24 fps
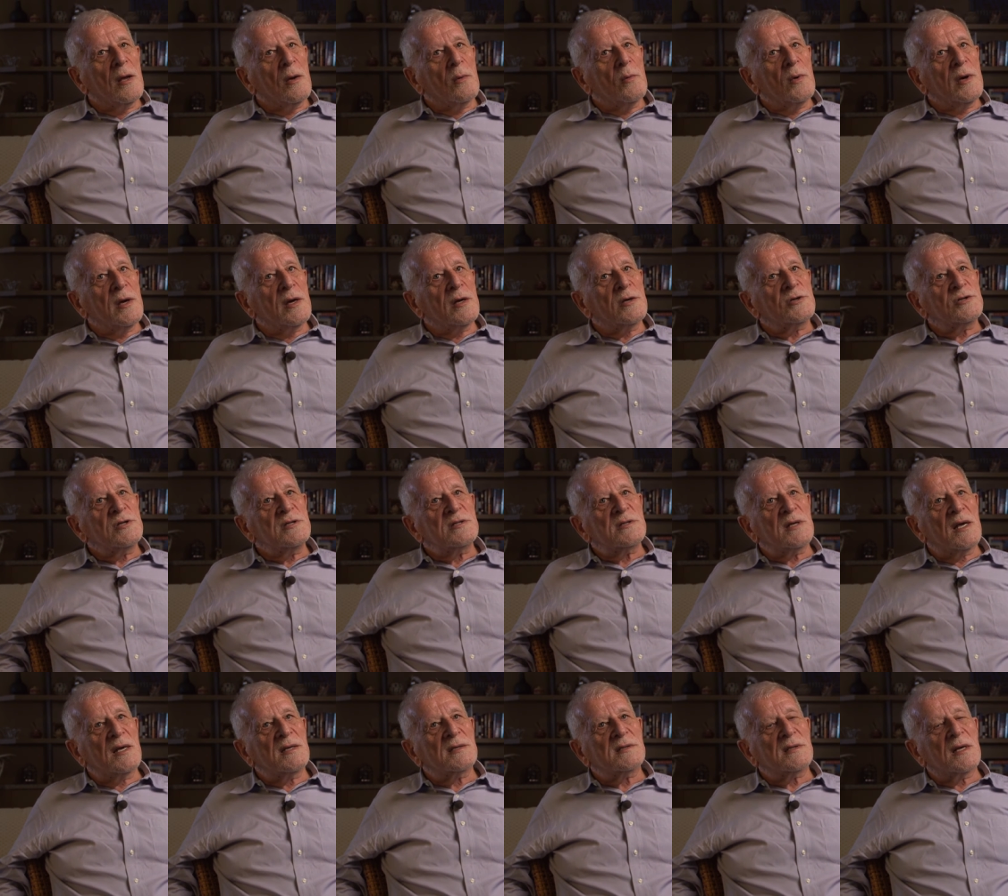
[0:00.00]
where she
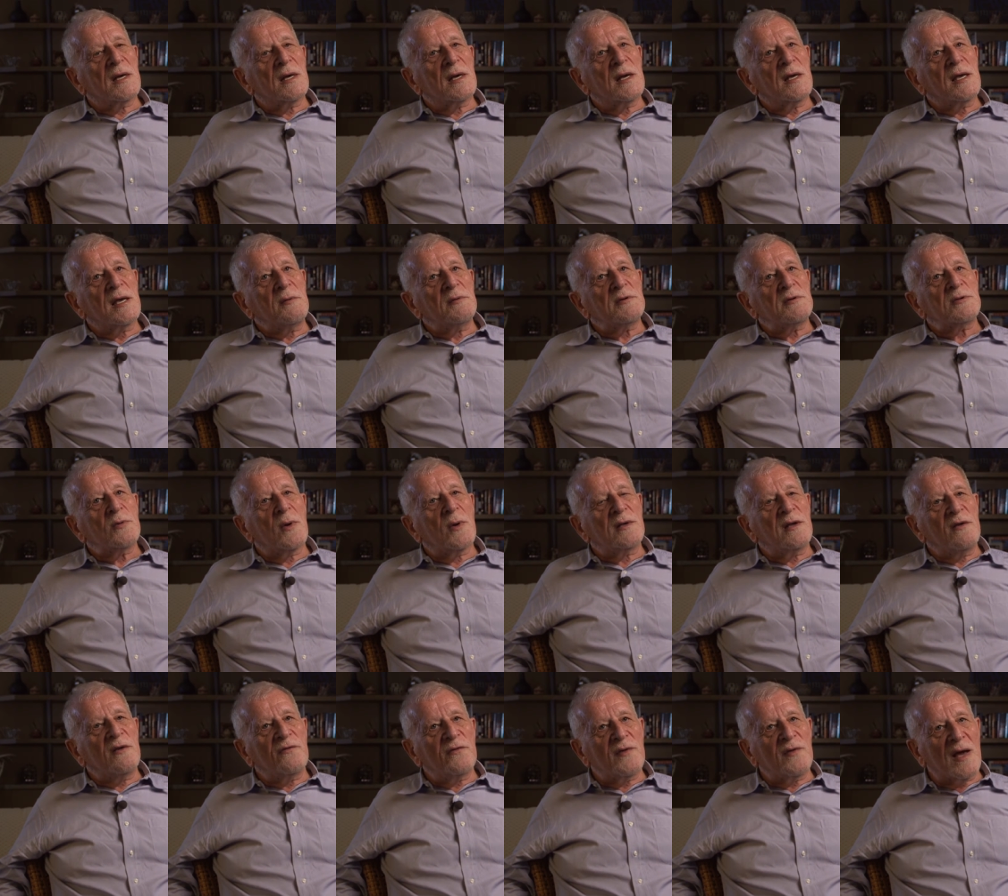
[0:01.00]
says uh, he was
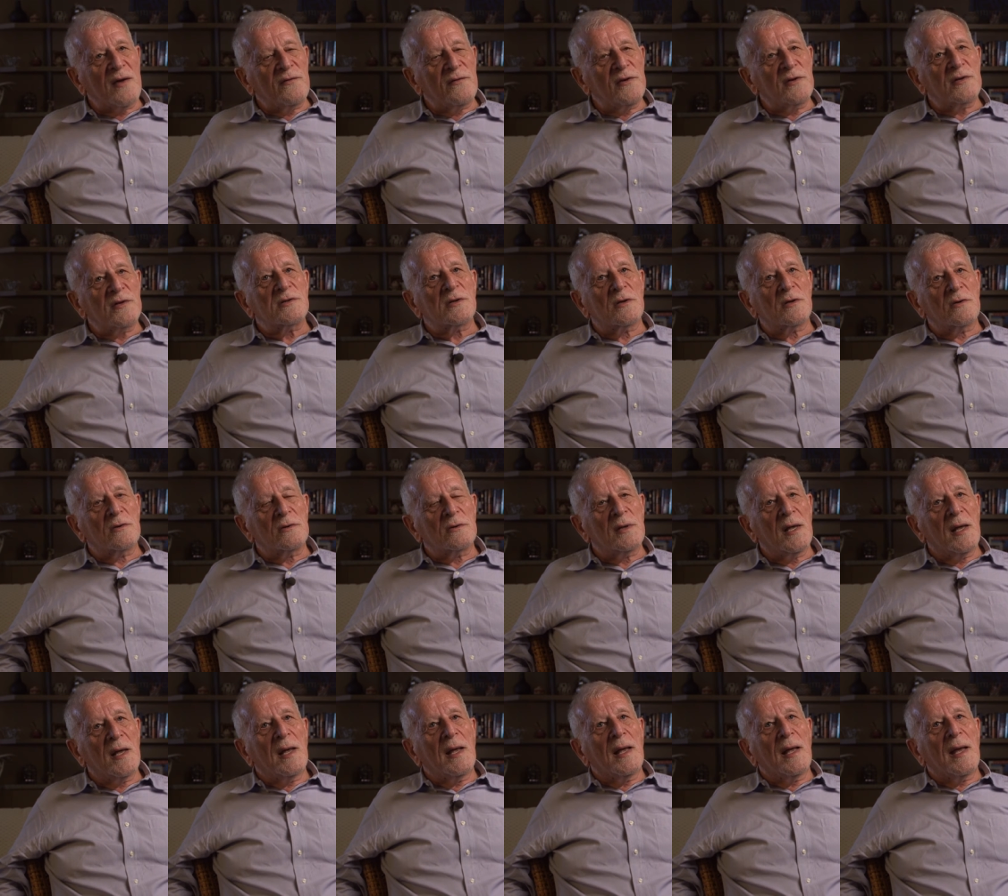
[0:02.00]
25 years
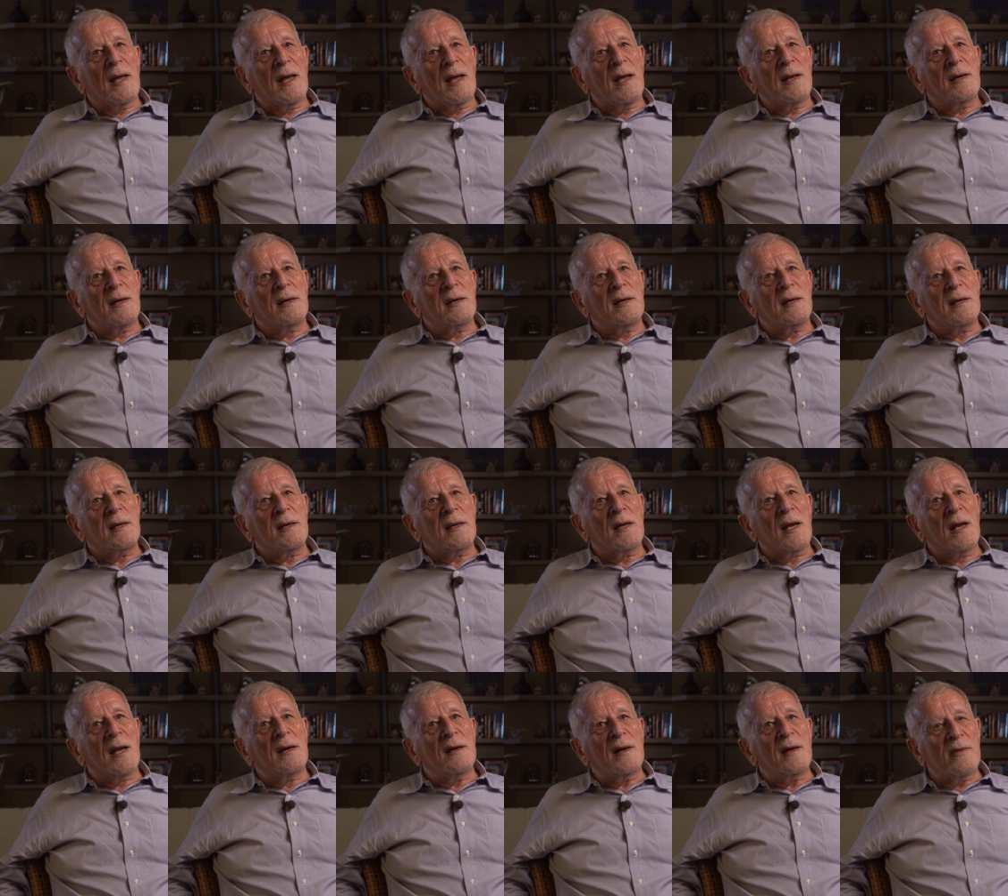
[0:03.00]
old and
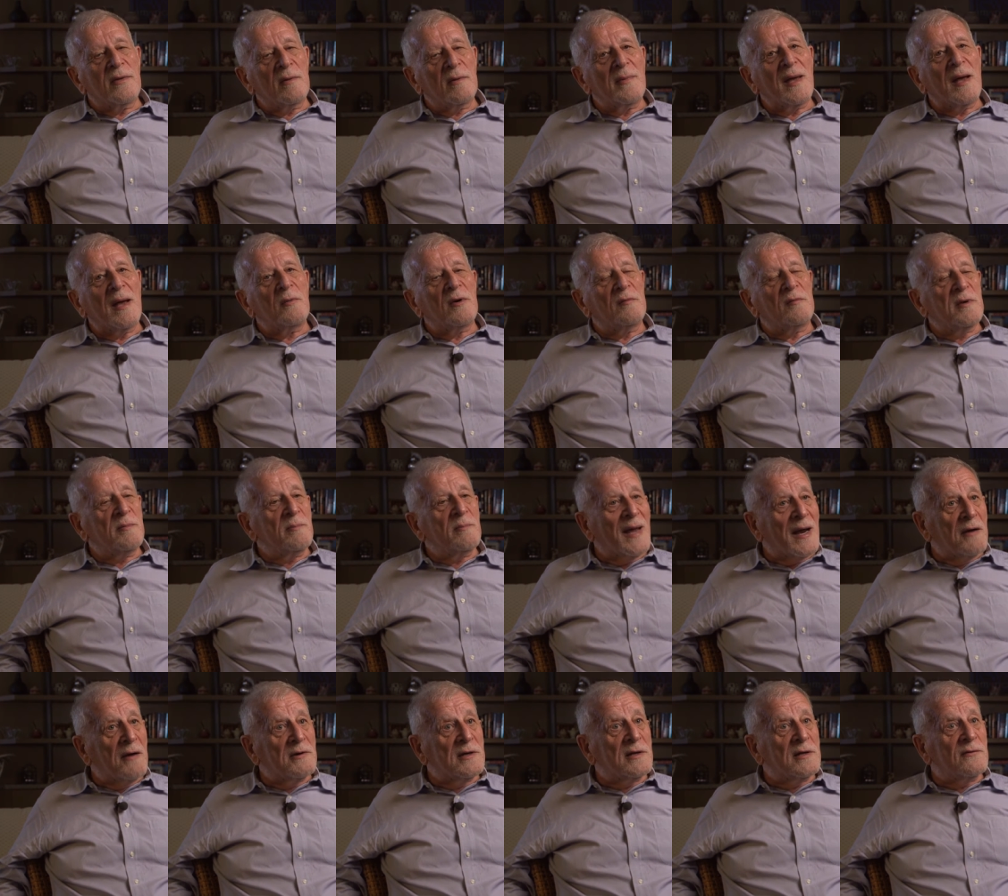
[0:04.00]
he, another man would have been
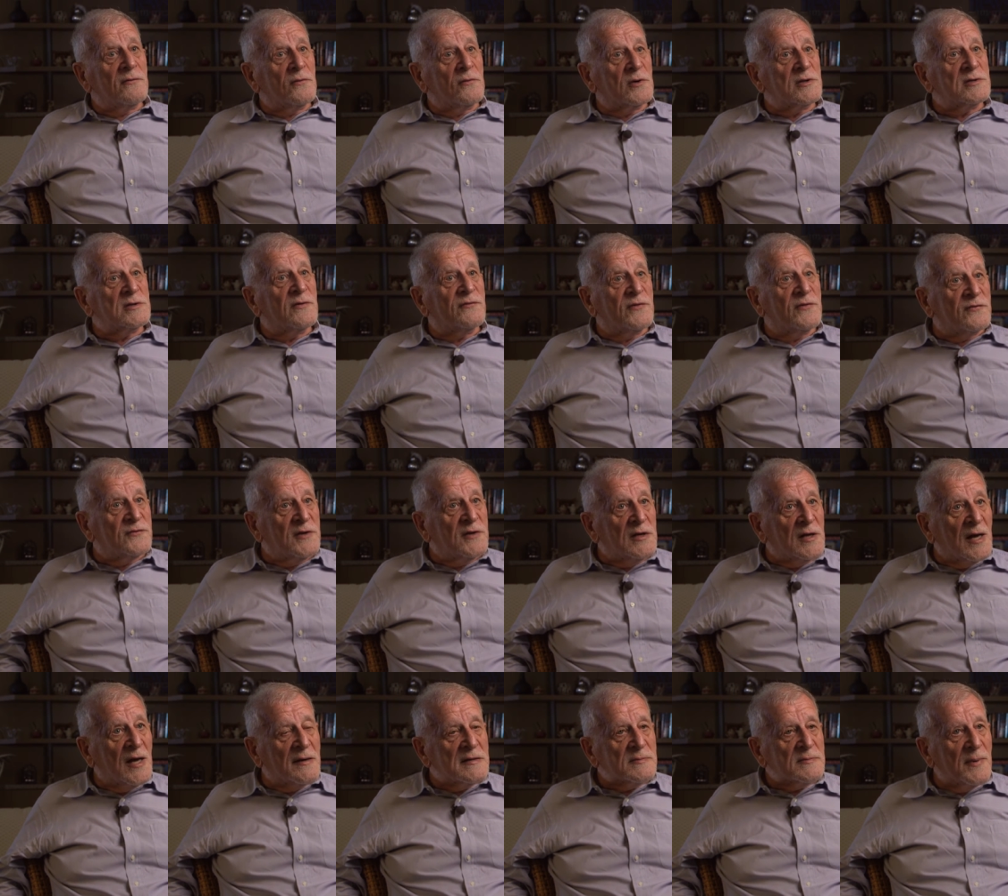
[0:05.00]
married and divorced 50
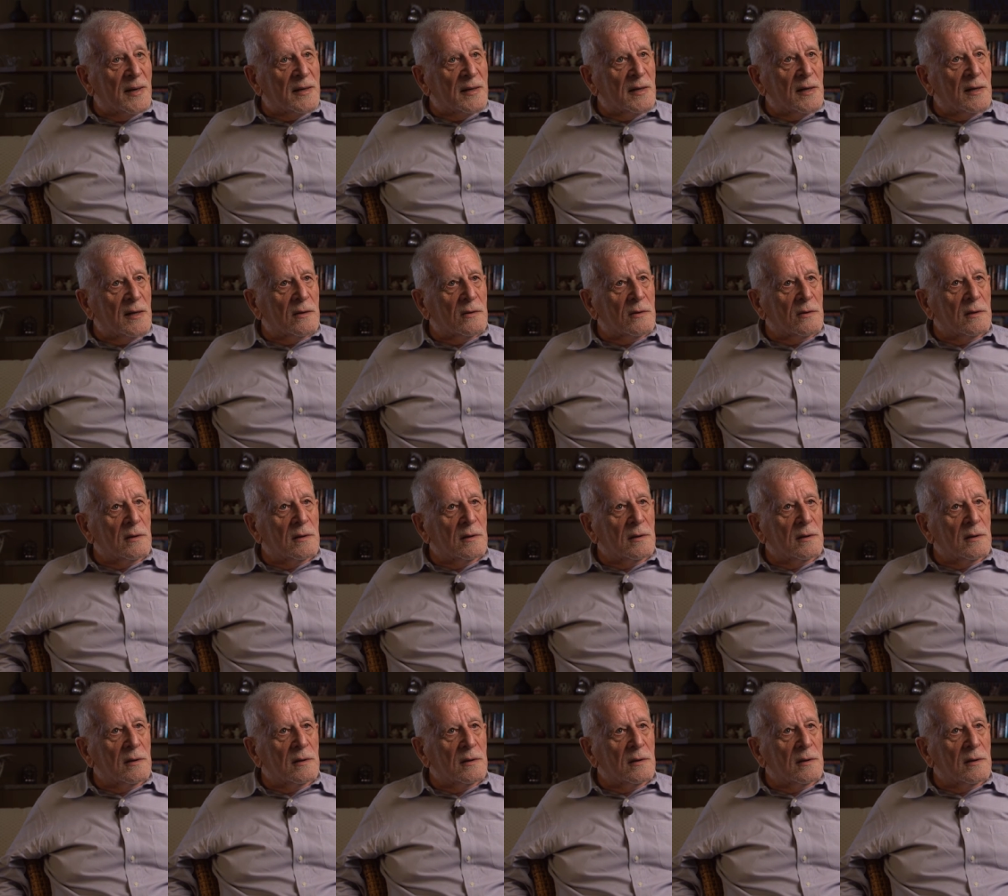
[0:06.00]
times by now.